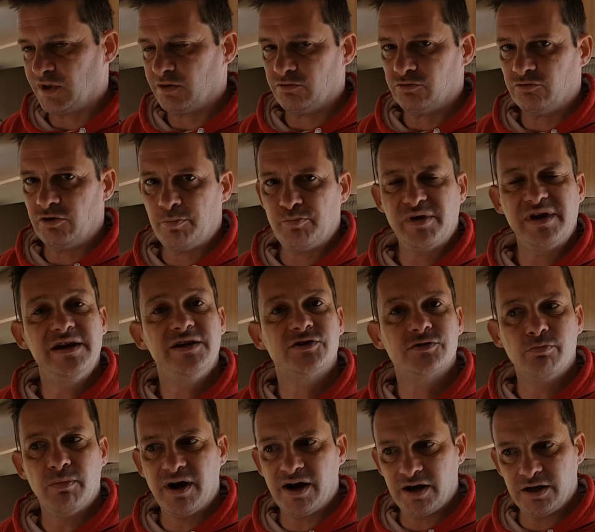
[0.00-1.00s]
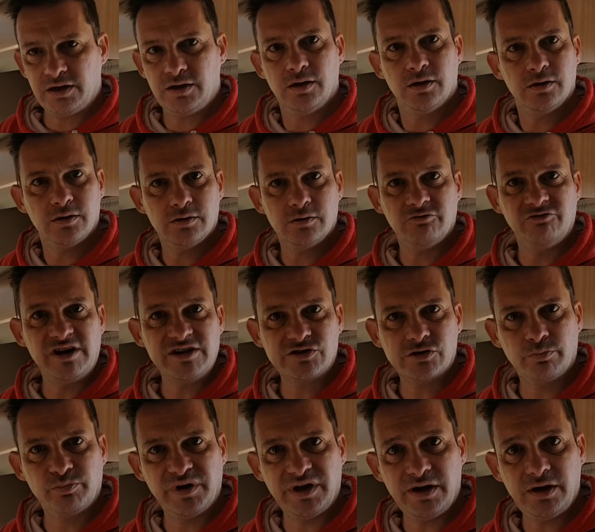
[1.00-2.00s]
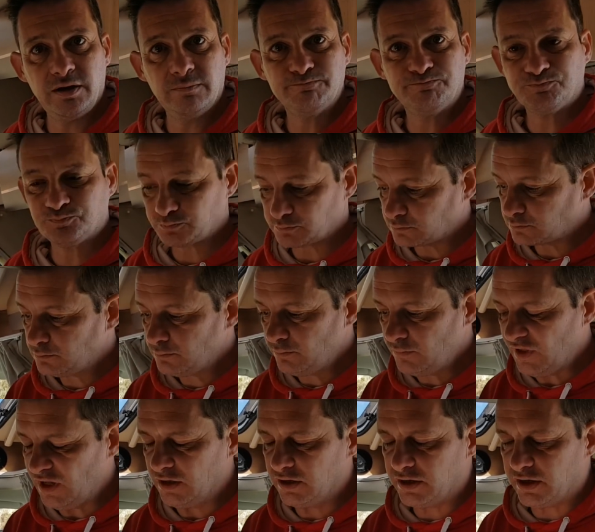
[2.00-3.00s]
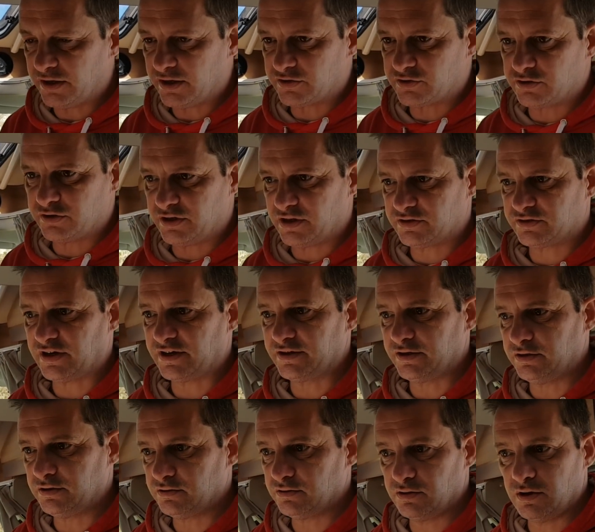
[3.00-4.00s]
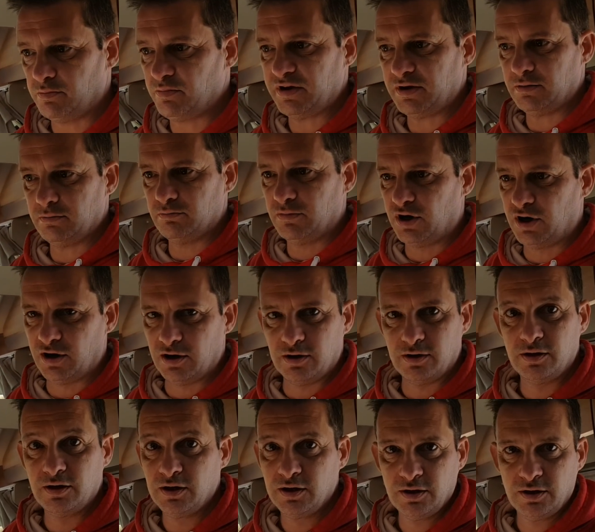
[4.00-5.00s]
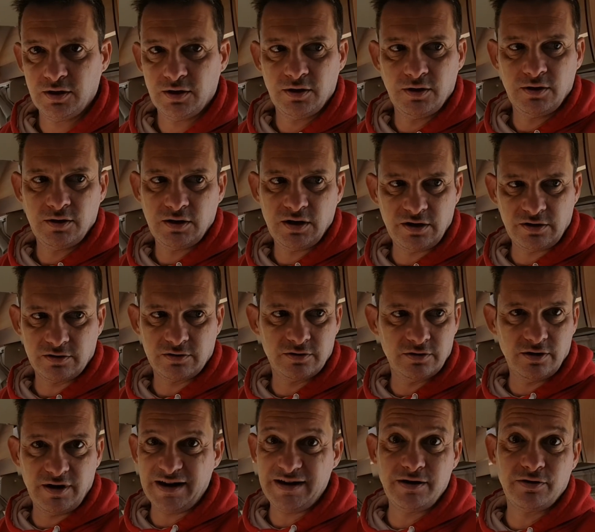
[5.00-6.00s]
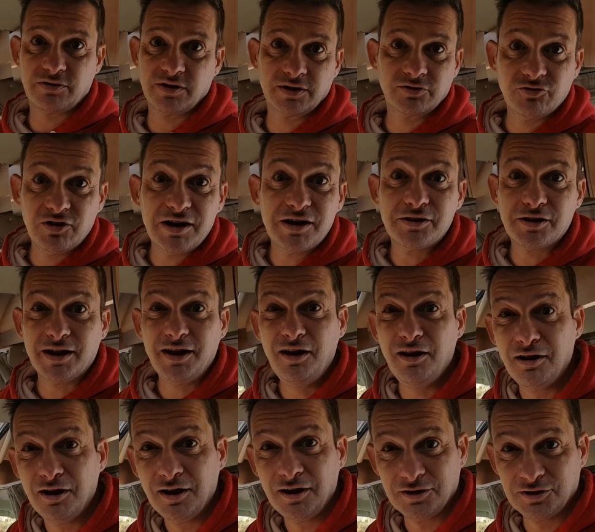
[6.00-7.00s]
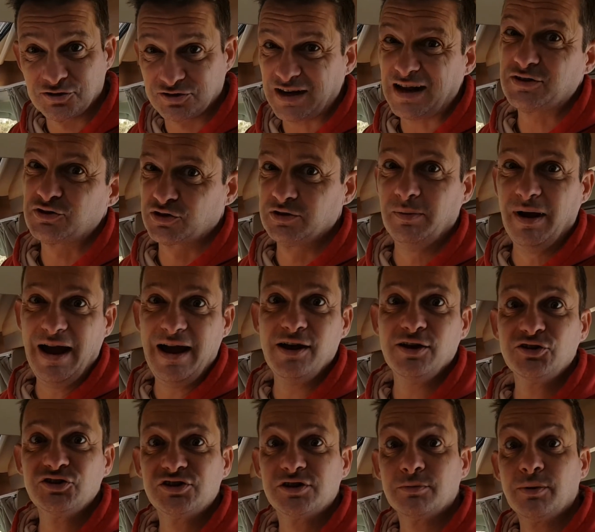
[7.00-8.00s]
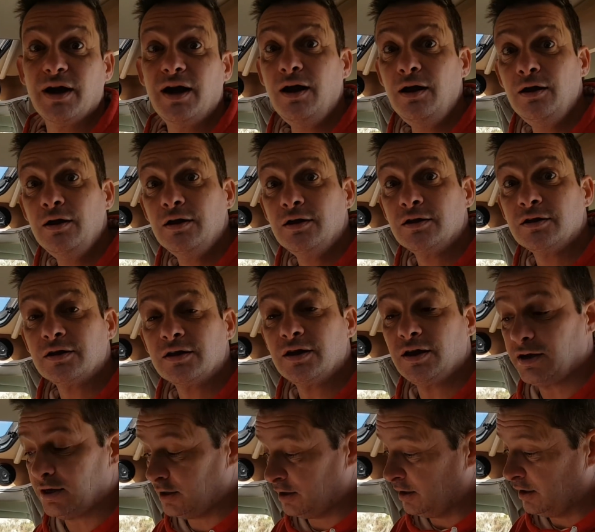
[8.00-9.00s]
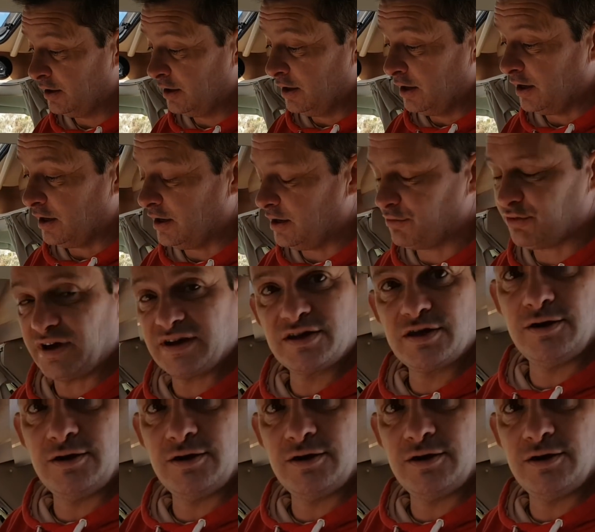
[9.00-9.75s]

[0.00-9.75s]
repeat my recipe, can I suggest adding a bit more? I don't know, anything really. Just add something else to it. Yeah. Thank